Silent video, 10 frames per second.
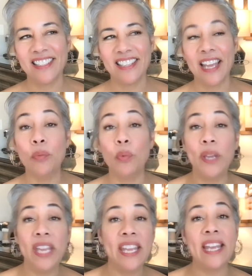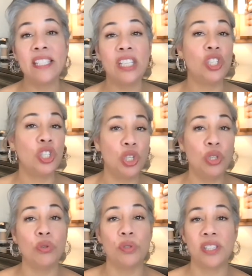and we get to
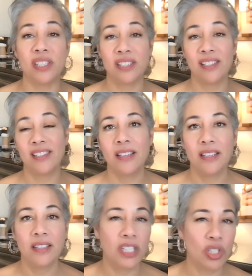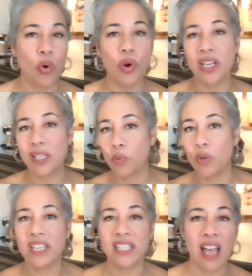choose the stories
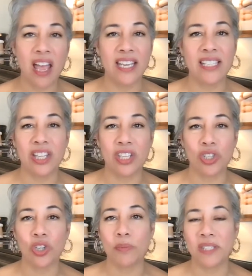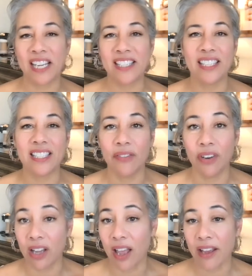we assign to the circumstances of
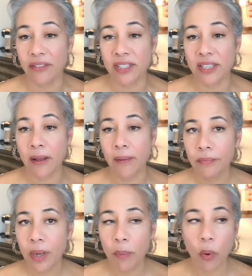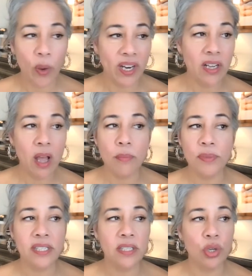our lives. But when it
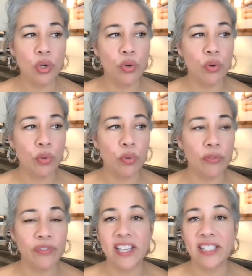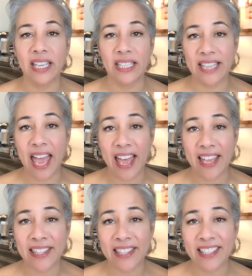comes to facing
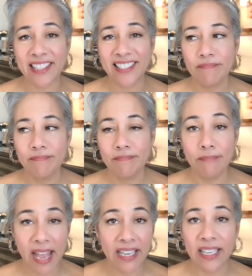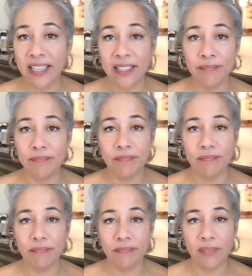death, many,
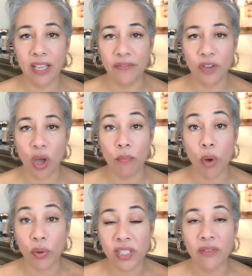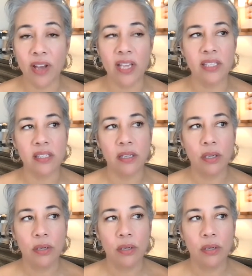if not most of us,